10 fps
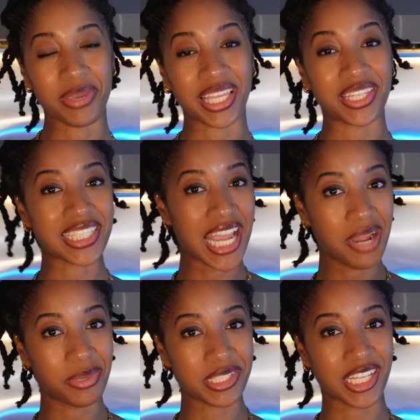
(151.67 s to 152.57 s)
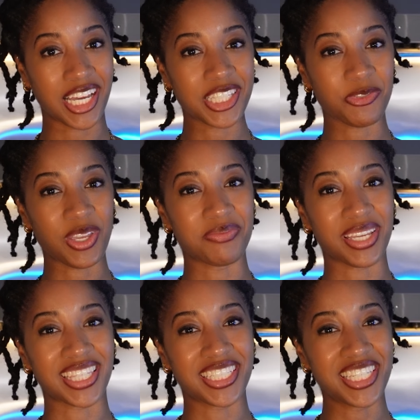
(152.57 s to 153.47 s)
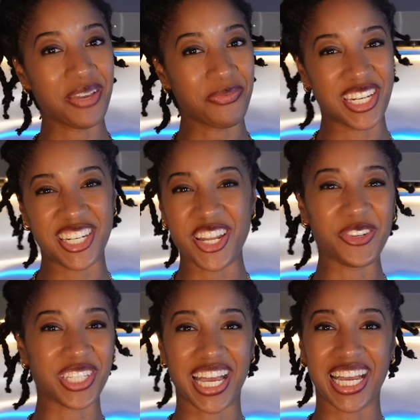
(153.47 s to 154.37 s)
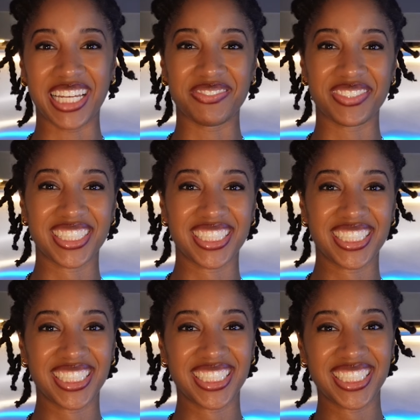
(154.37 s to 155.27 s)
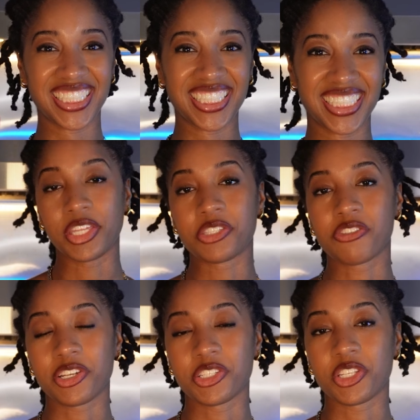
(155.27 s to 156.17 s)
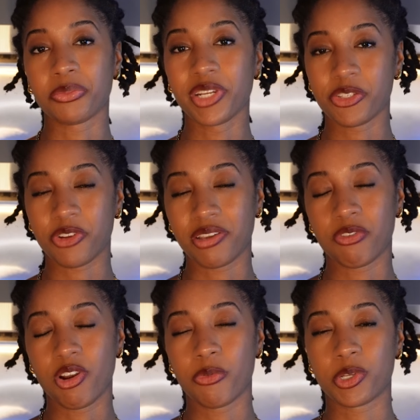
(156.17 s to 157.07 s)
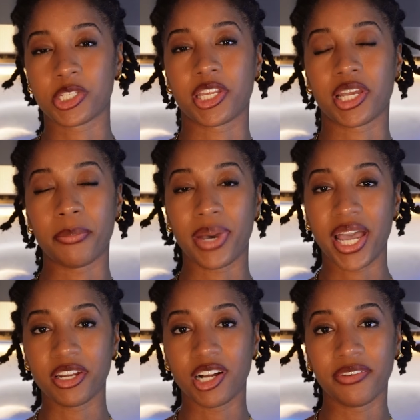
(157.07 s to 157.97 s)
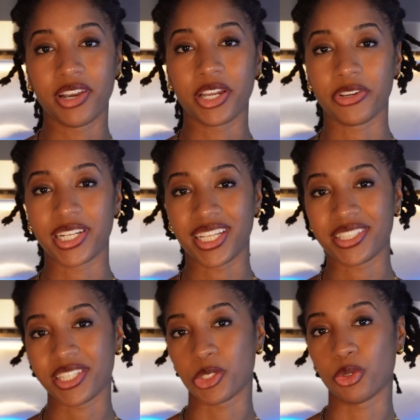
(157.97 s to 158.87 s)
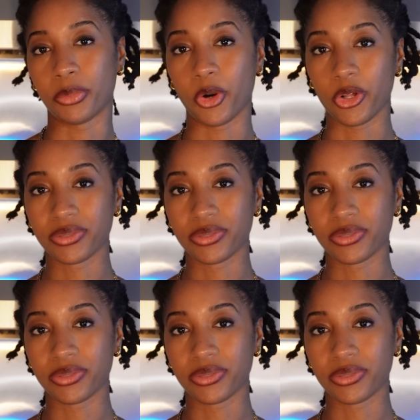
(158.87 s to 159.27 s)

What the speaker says: making this caramel sauce, we can make the dip in no time. The instructions are pretty straightforward. We're just gonna combine all of our ingredients into a bowl.